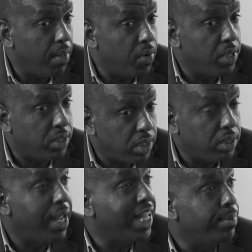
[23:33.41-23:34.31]
the
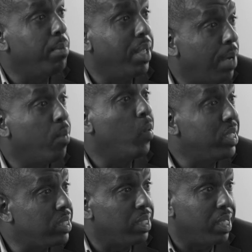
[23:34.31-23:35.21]
decisions that have to be made
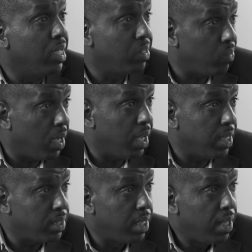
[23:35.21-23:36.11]
operationally and
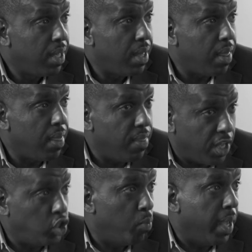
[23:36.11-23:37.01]
otherwise
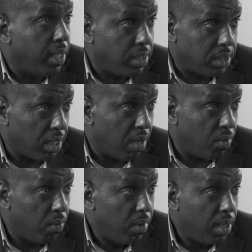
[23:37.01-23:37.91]
that you make at this
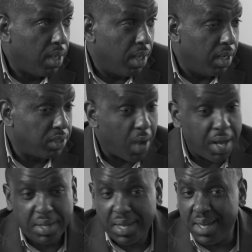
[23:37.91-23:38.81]
level. So
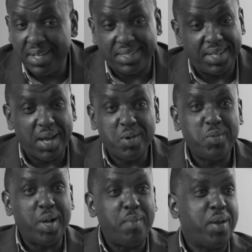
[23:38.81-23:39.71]
again, listen,
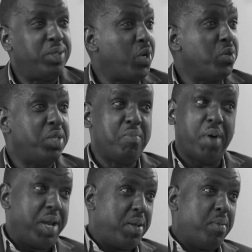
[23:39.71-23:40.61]
I'm not discouraging
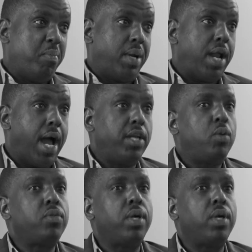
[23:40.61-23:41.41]
anybody, but I do